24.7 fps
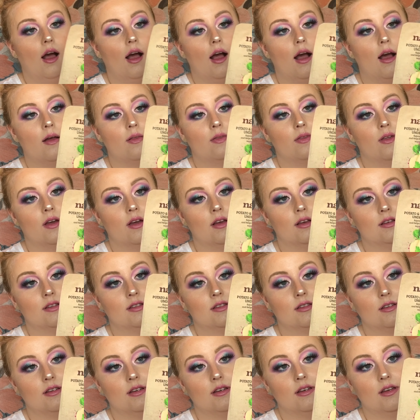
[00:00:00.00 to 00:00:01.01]
and
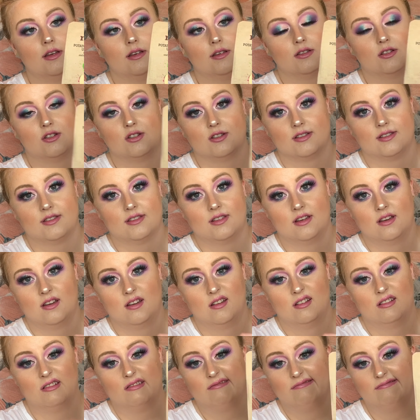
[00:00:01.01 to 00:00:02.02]
this is just
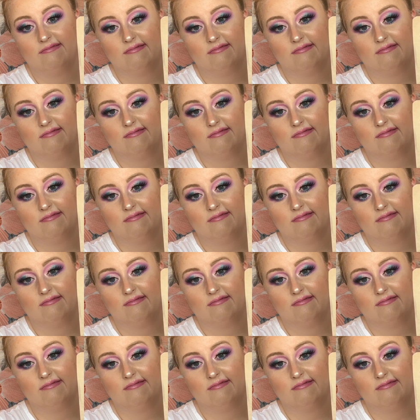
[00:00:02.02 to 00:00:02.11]
the